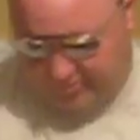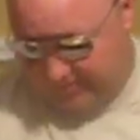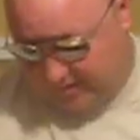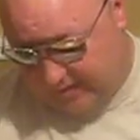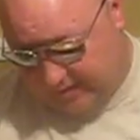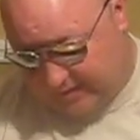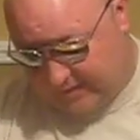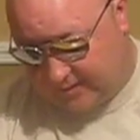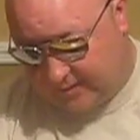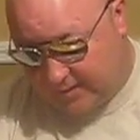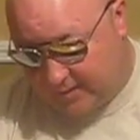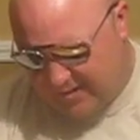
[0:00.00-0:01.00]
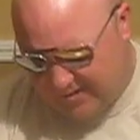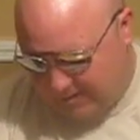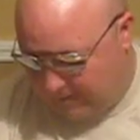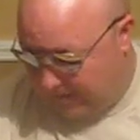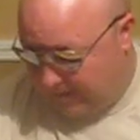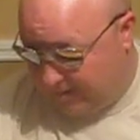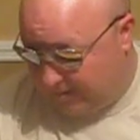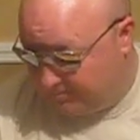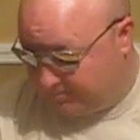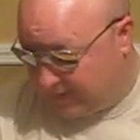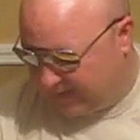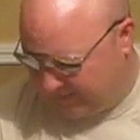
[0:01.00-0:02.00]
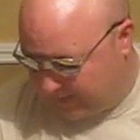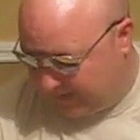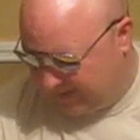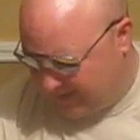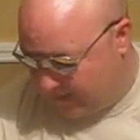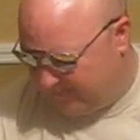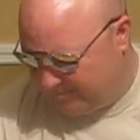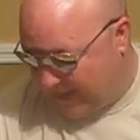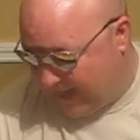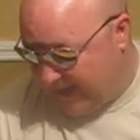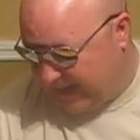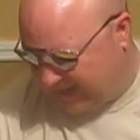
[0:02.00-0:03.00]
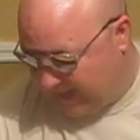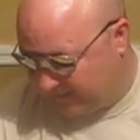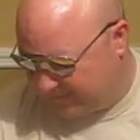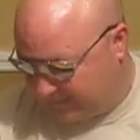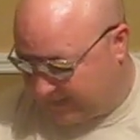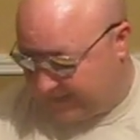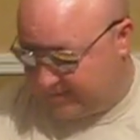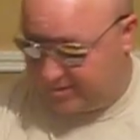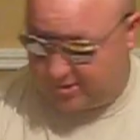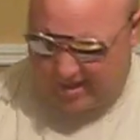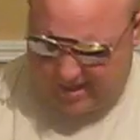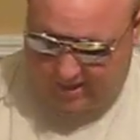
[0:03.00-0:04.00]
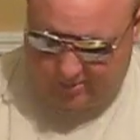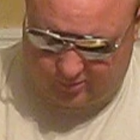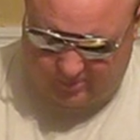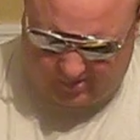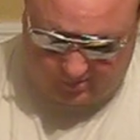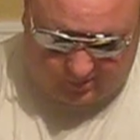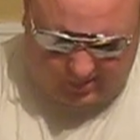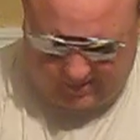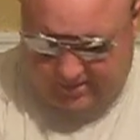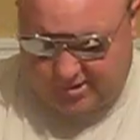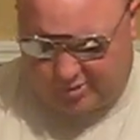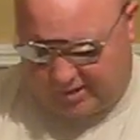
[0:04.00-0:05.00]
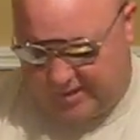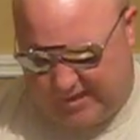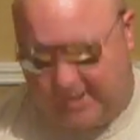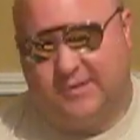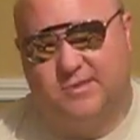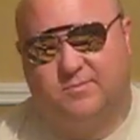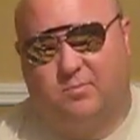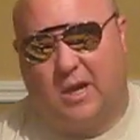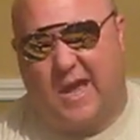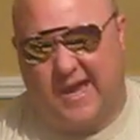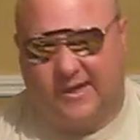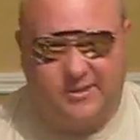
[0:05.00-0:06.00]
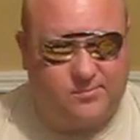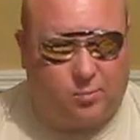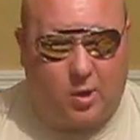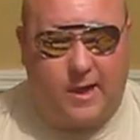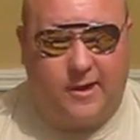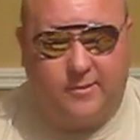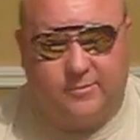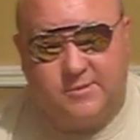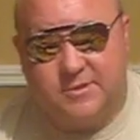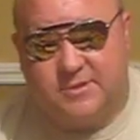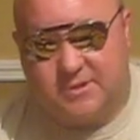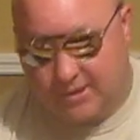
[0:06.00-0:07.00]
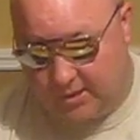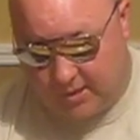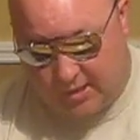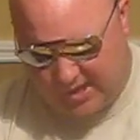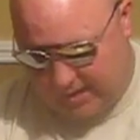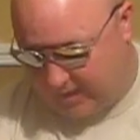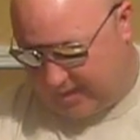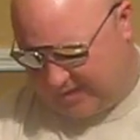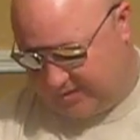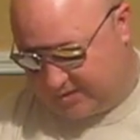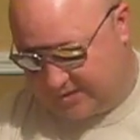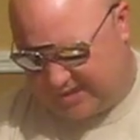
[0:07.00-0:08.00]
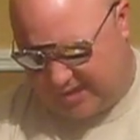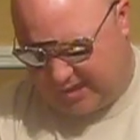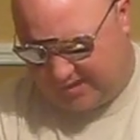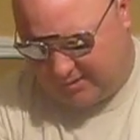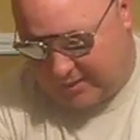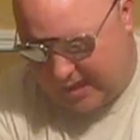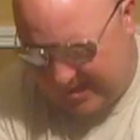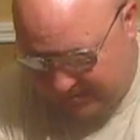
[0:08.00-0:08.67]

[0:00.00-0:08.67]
thing, and then come back after that's dry with your light greens, blacks, browns. And I just take a lot